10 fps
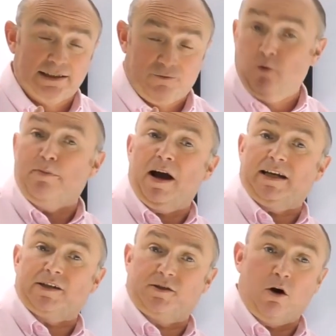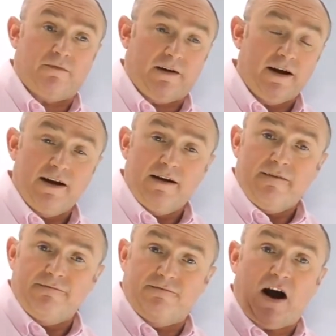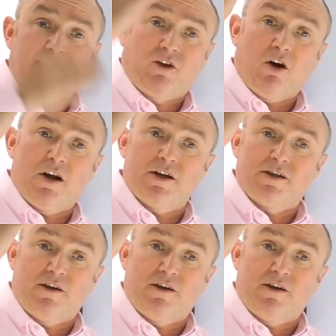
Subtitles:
If you're buying a stock for $5